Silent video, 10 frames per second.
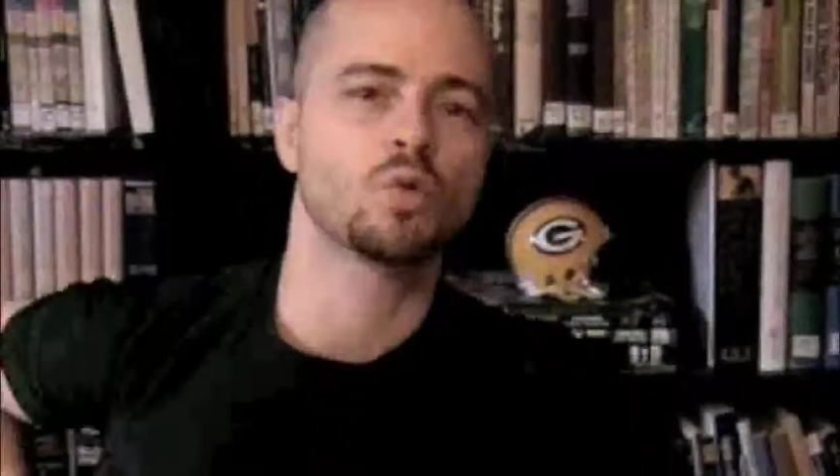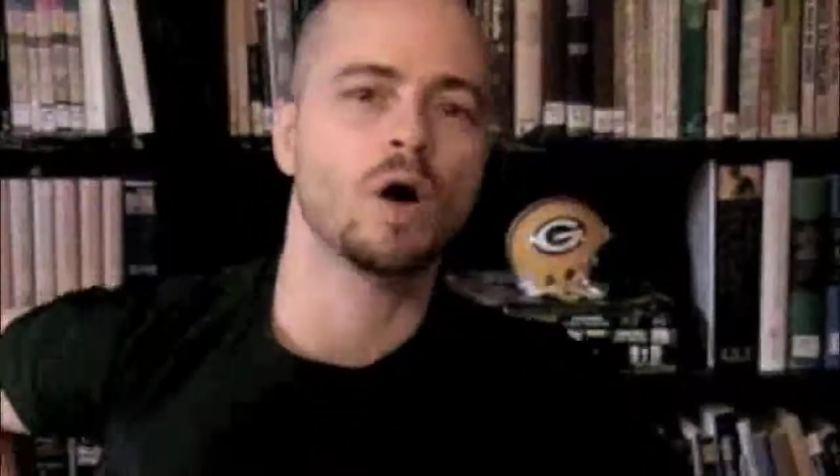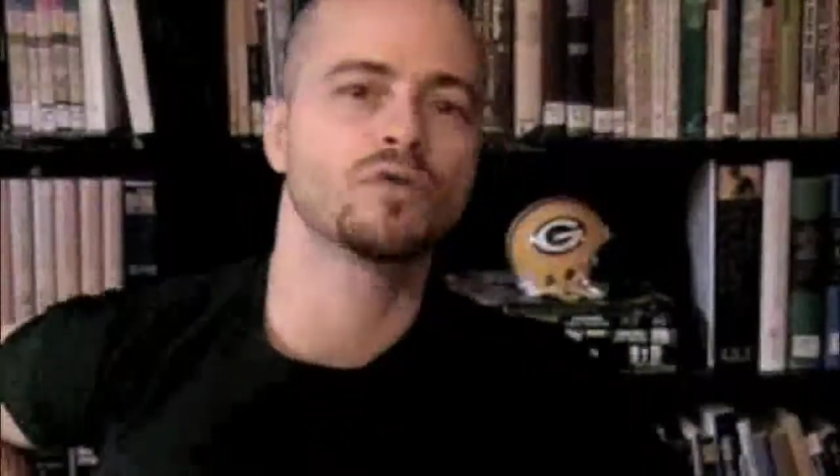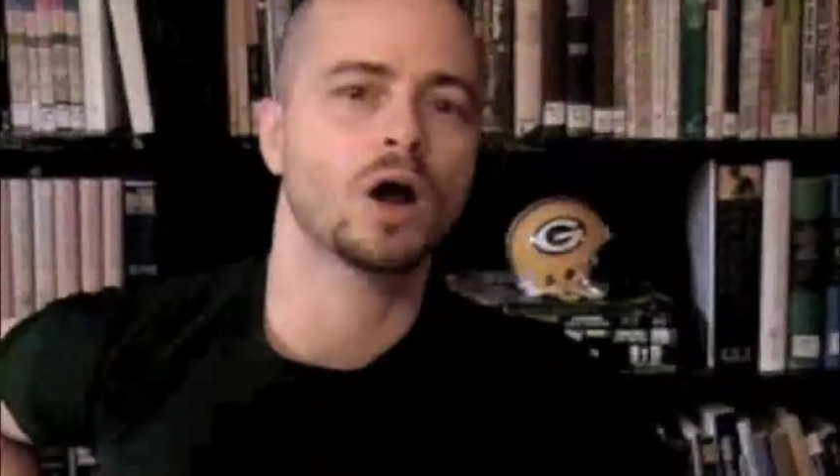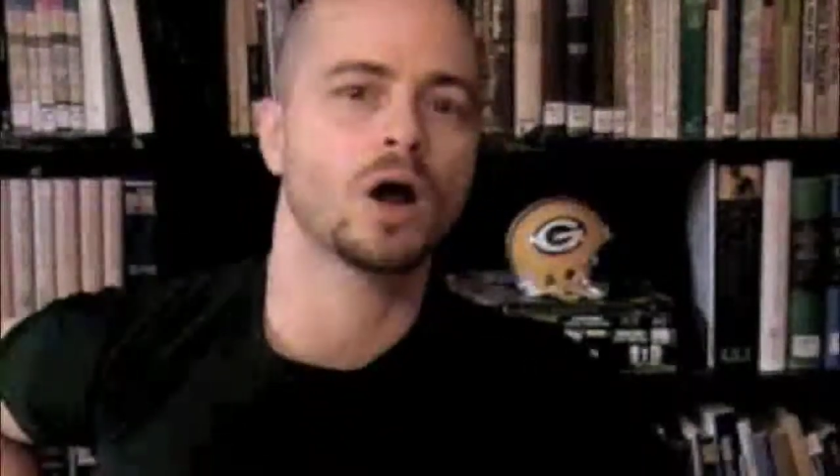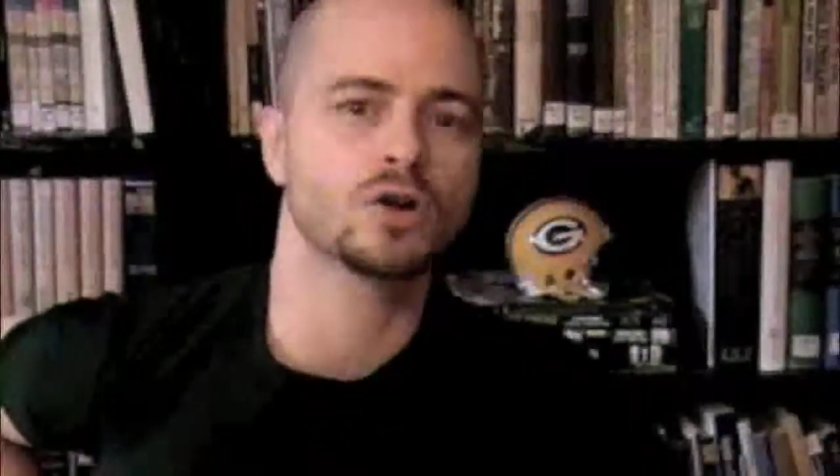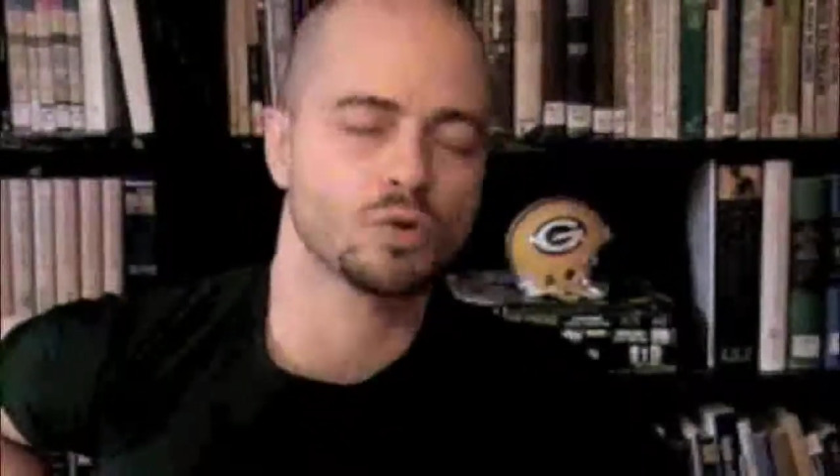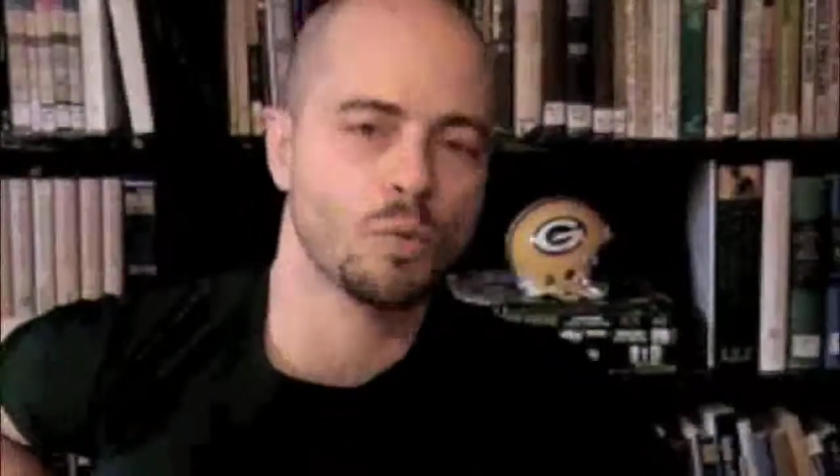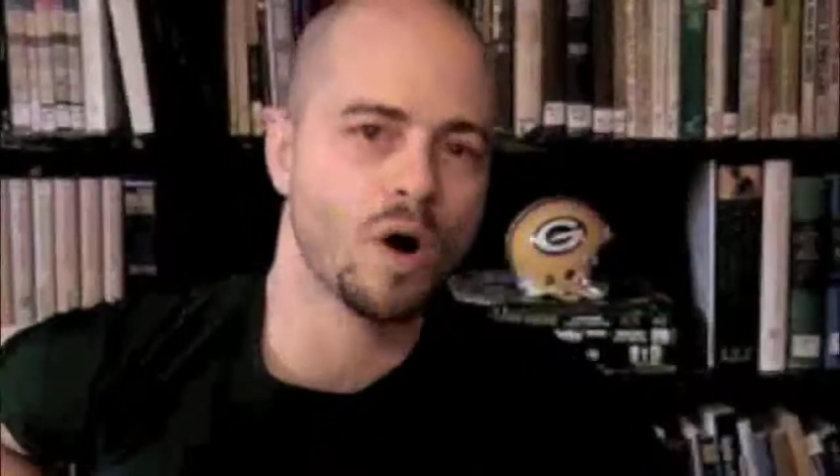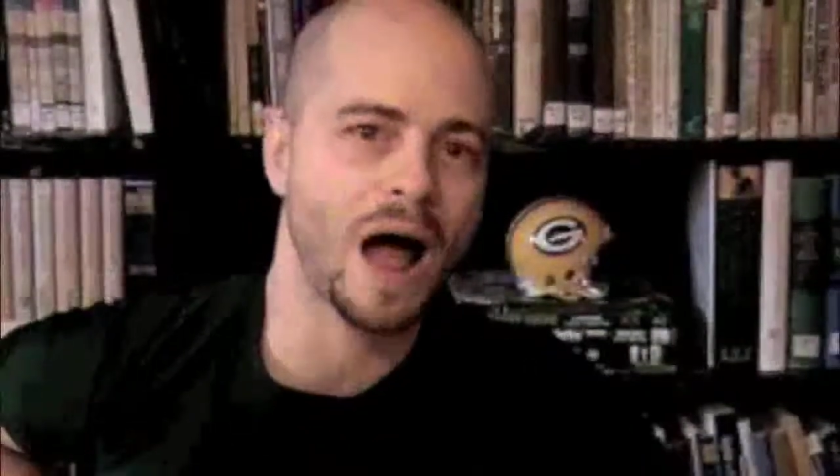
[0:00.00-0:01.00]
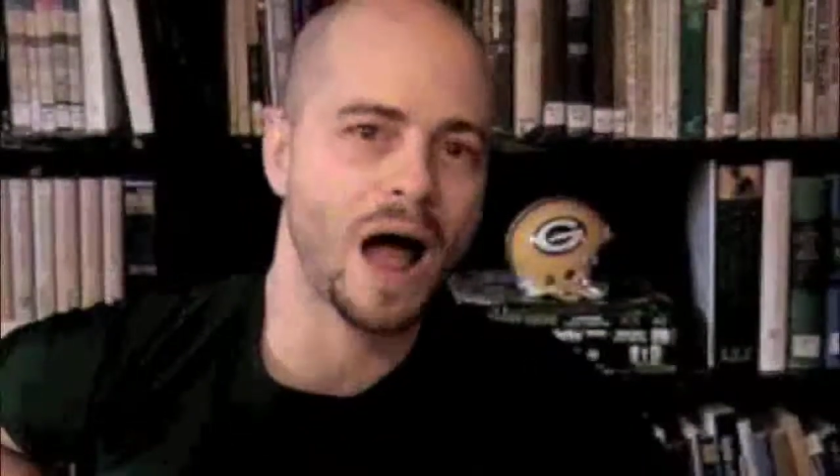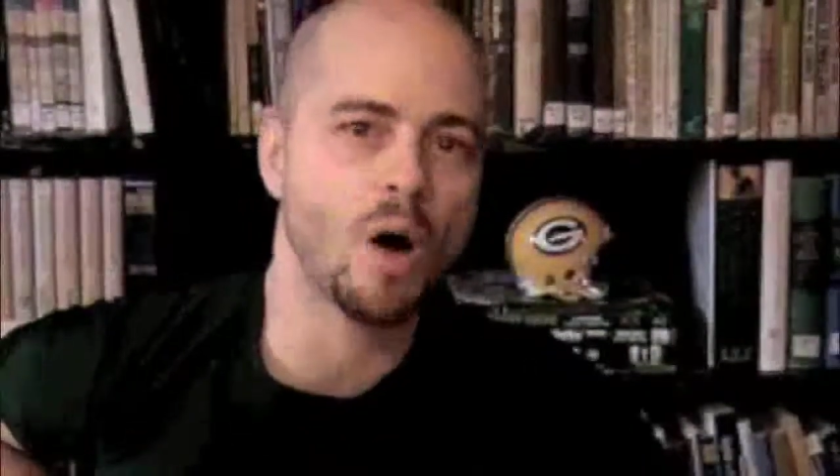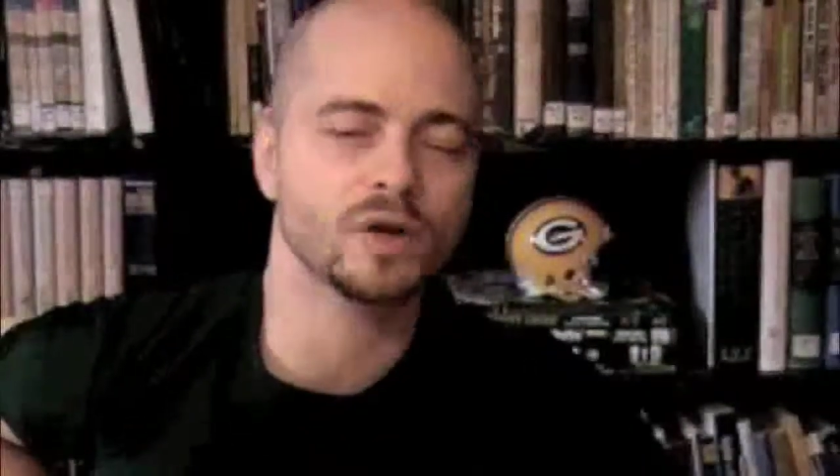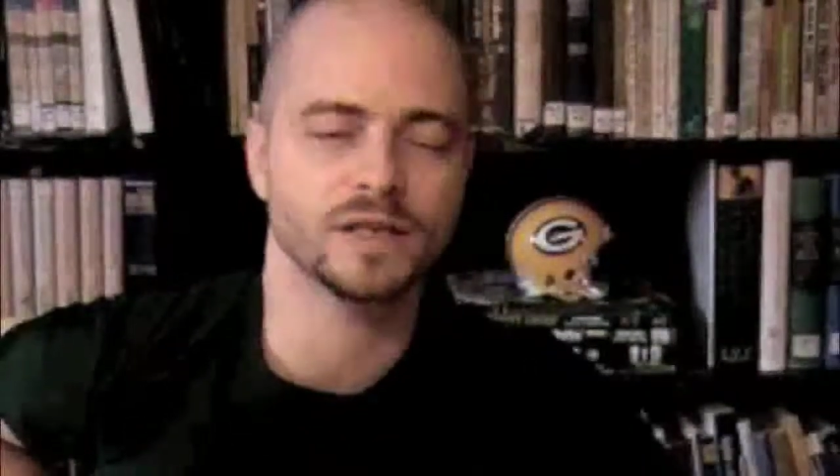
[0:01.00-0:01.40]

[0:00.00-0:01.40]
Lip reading: 12 yards or more out,